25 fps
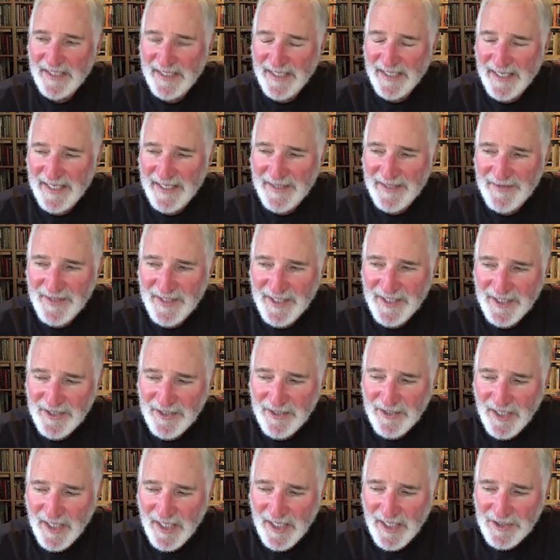and
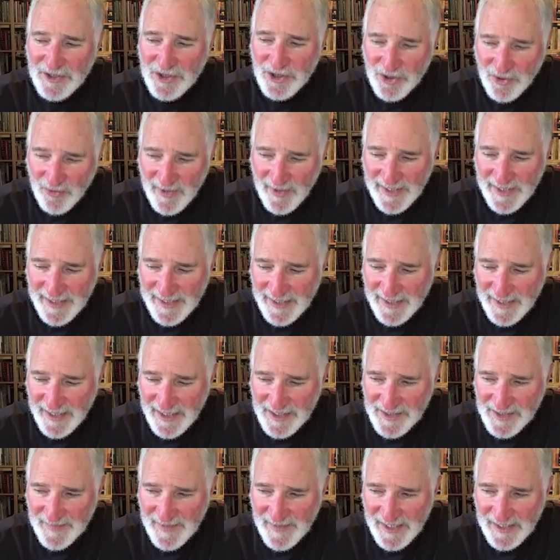they're joining
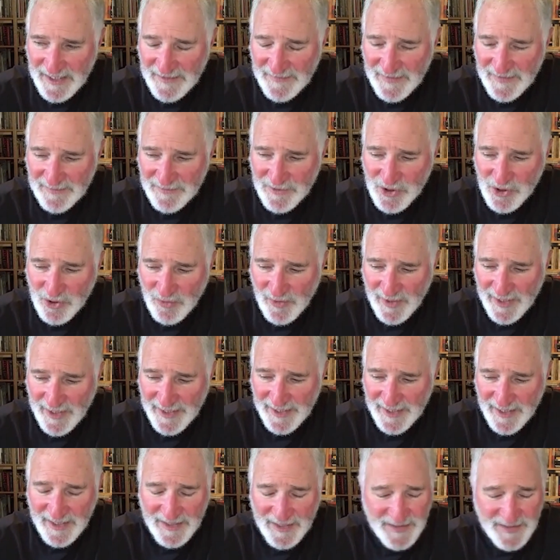us. Many of them
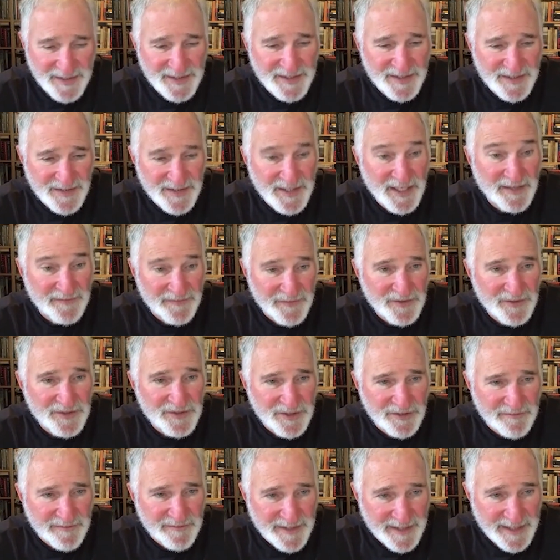joining us in this effort
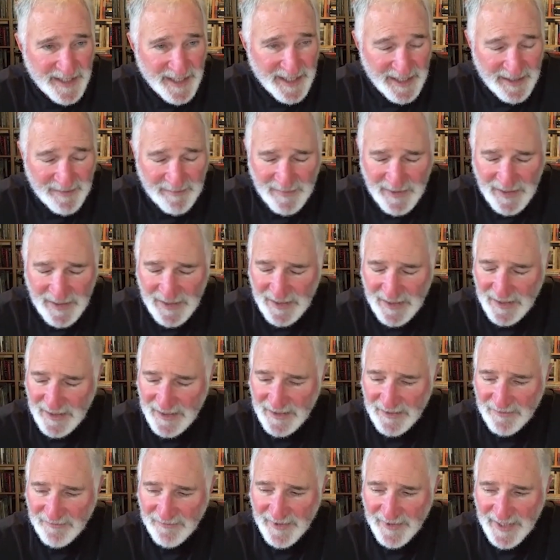to rename
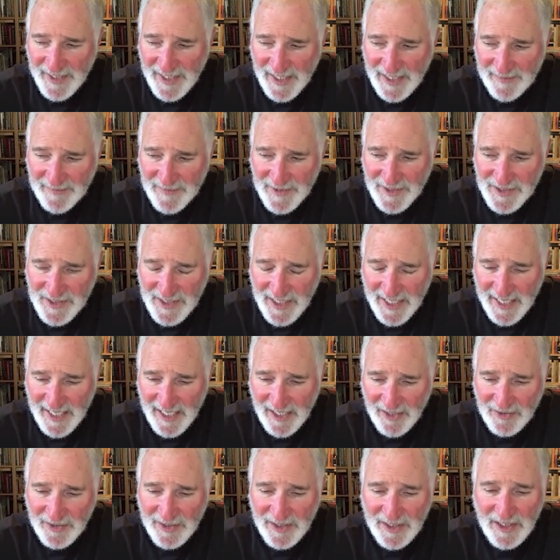the
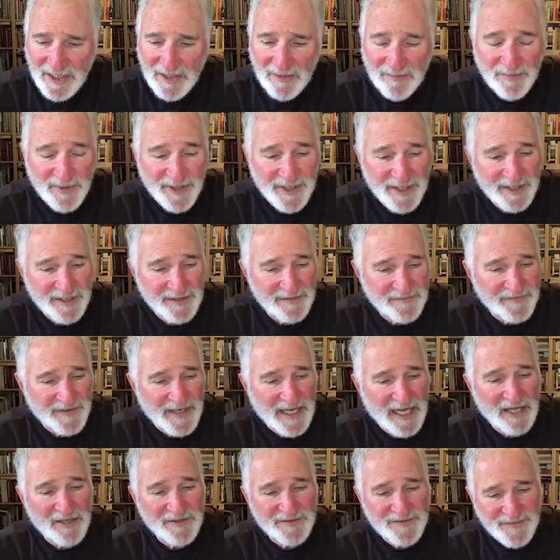town. But it
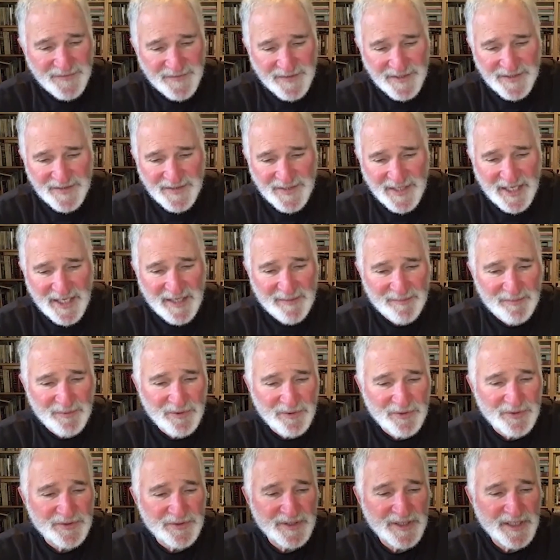involves, for
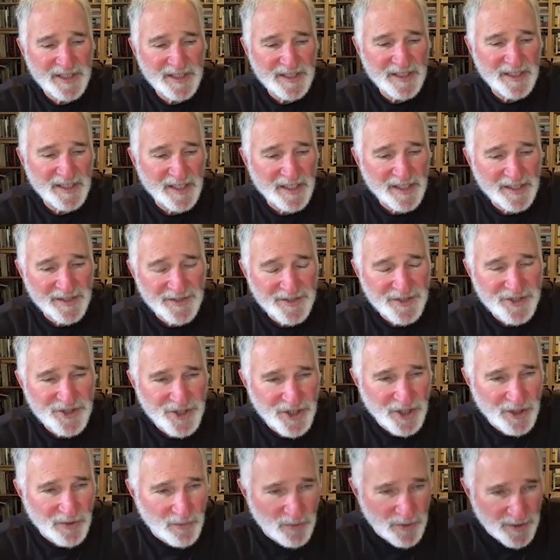example, the
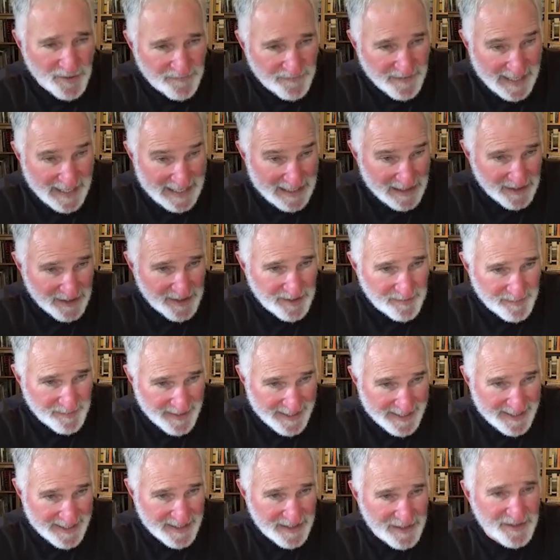Sherwood Valley
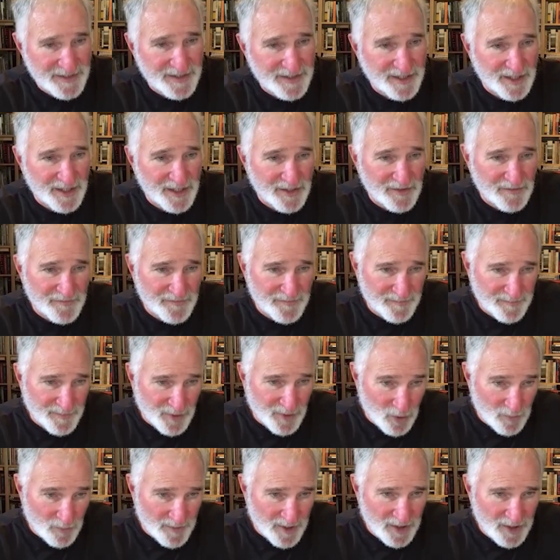Band of
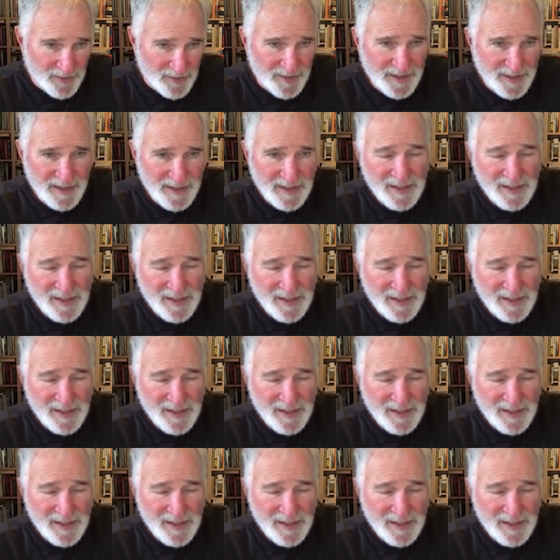Pomo,